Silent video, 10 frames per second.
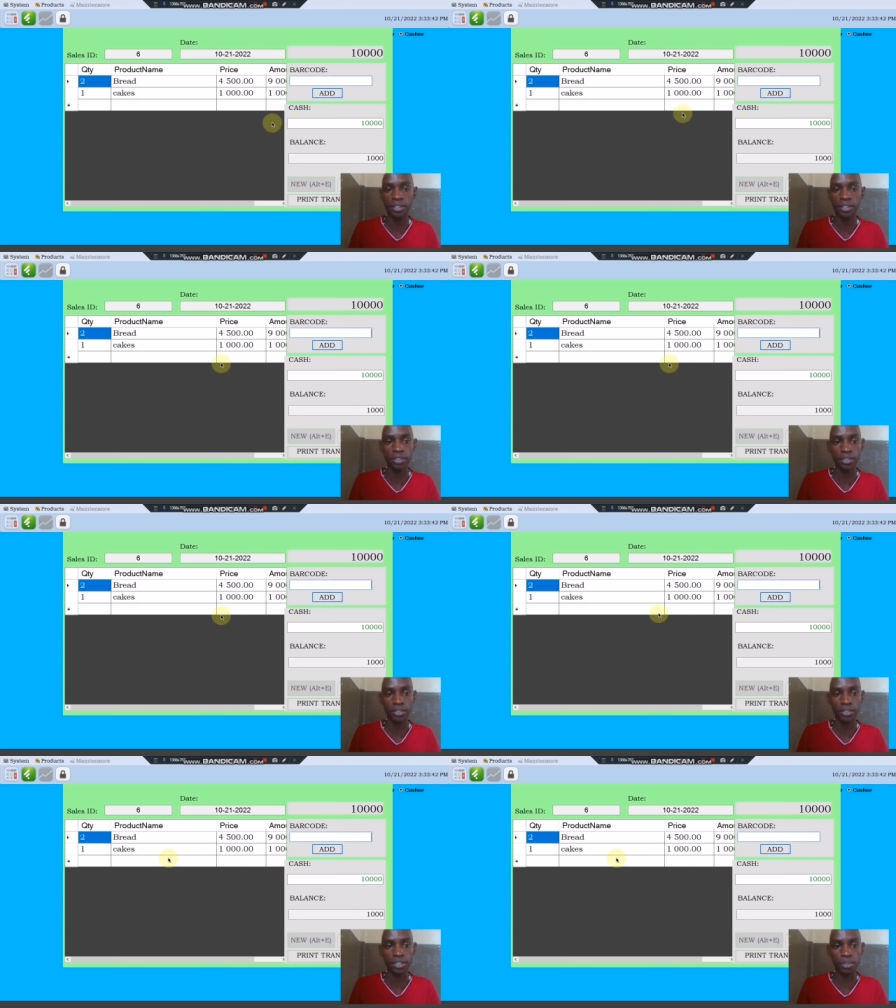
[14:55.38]
so
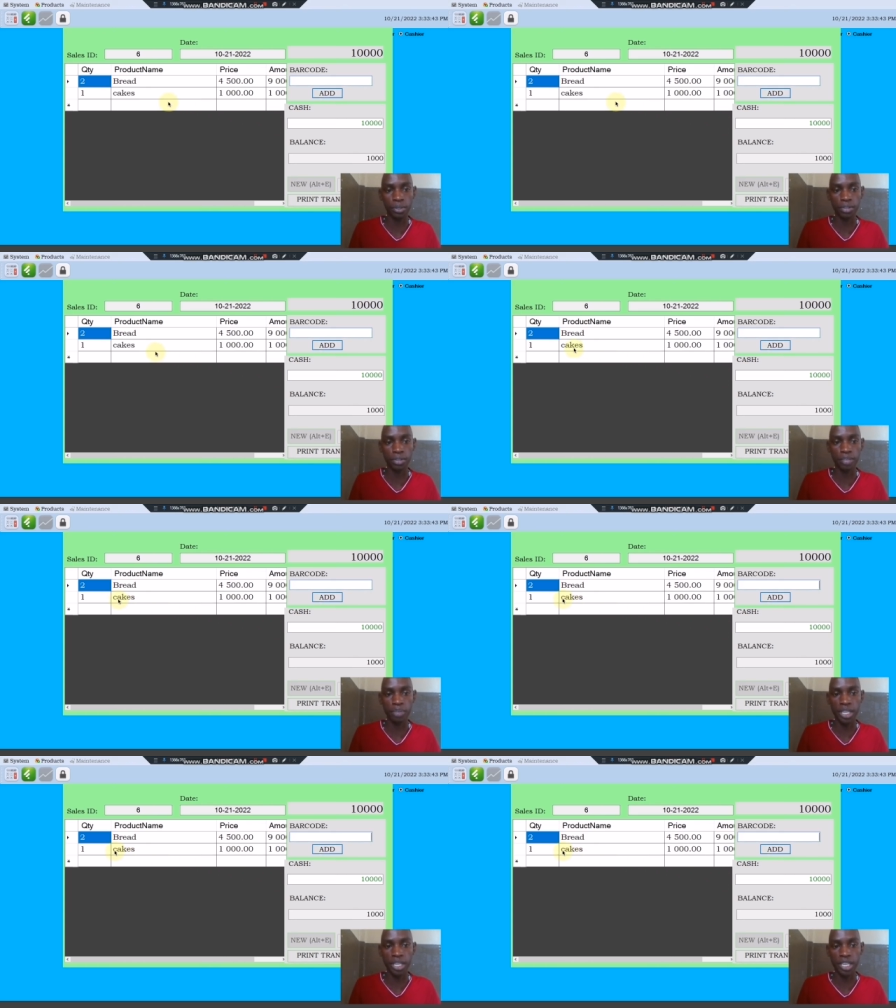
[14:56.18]
it will
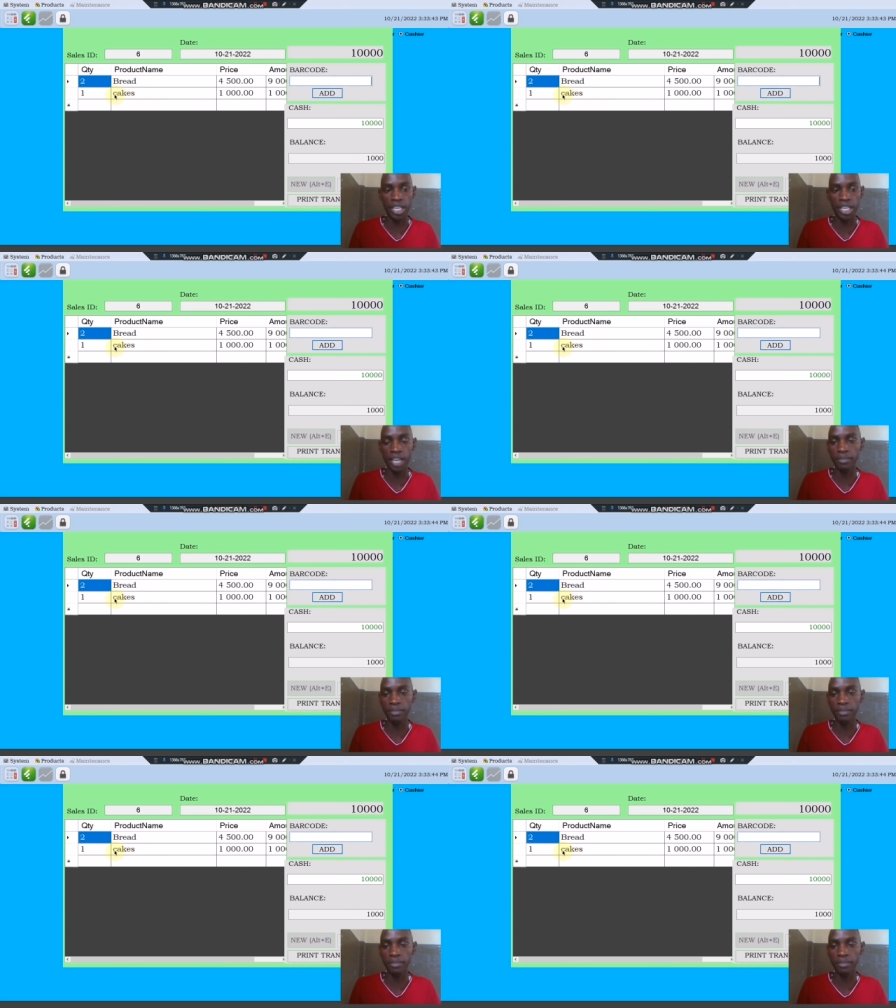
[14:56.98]
appear here.